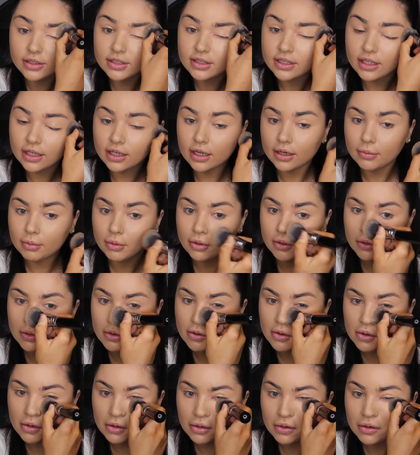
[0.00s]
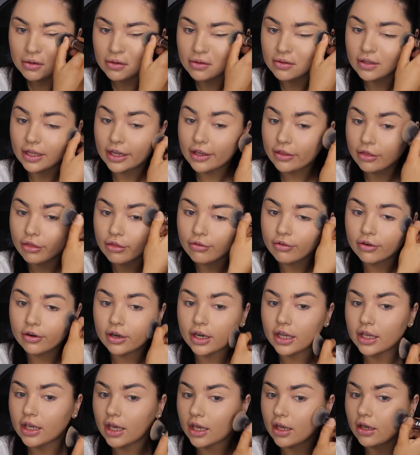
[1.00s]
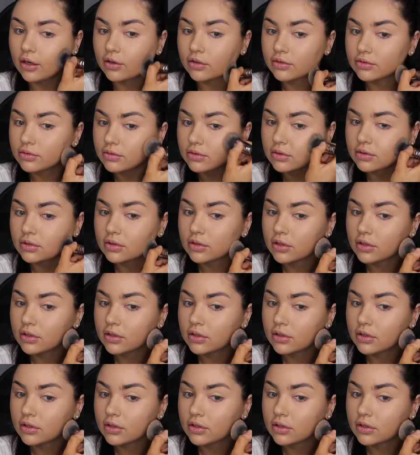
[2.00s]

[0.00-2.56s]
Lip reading: set up on. Like 3 candles.